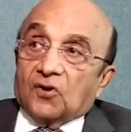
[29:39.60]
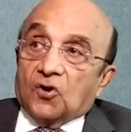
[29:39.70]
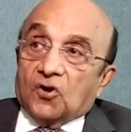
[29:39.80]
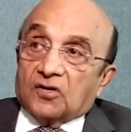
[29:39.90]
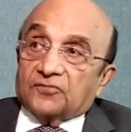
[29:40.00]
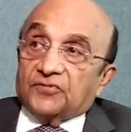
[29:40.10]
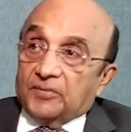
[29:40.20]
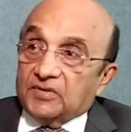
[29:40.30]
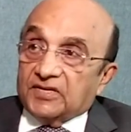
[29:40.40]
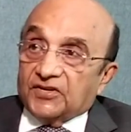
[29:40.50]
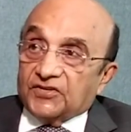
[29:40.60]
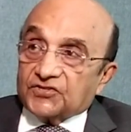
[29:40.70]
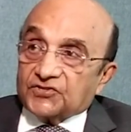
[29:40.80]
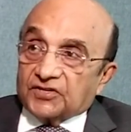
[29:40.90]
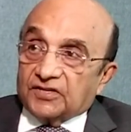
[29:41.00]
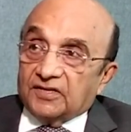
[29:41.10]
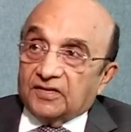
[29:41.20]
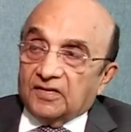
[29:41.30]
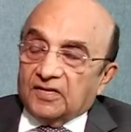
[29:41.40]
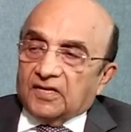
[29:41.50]
or family history,
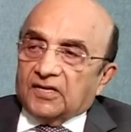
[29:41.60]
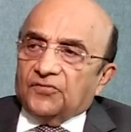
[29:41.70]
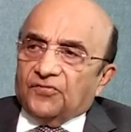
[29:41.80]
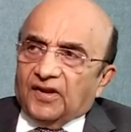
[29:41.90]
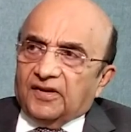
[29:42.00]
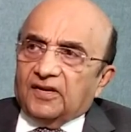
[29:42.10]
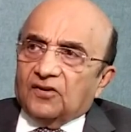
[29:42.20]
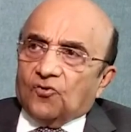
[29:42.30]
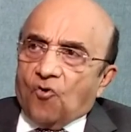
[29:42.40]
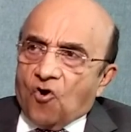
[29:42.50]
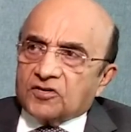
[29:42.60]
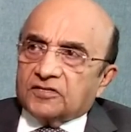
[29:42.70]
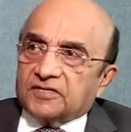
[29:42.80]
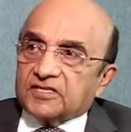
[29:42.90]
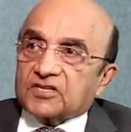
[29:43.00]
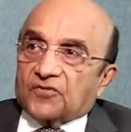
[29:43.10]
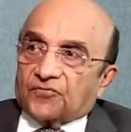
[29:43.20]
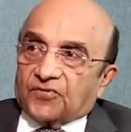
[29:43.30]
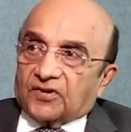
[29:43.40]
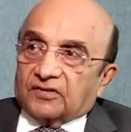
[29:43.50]
if any odd
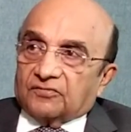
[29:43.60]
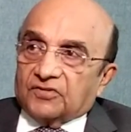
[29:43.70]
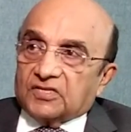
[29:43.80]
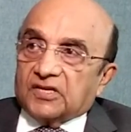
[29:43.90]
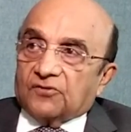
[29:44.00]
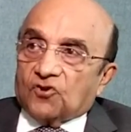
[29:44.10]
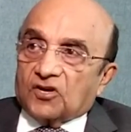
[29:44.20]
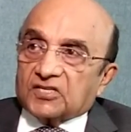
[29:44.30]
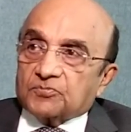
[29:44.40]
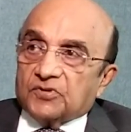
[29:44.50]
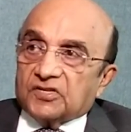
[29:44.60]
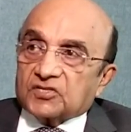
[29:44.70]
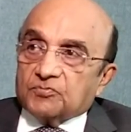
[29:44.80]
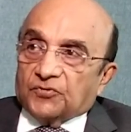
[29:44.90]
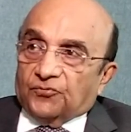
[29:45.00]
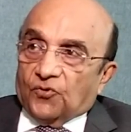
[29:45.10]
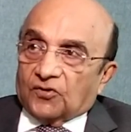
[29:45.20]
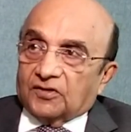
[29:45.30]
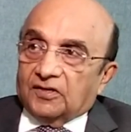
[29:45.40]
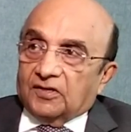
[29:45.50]
discomfort, which they have not experienced
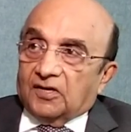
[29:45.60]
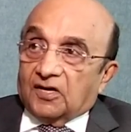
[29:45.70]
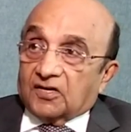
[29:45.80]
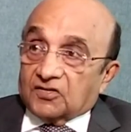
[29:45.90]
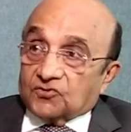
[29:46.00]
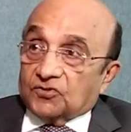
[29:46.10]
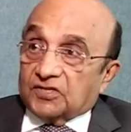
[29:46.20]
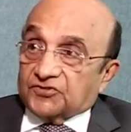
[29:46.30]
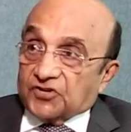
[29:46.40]
before, occurs on the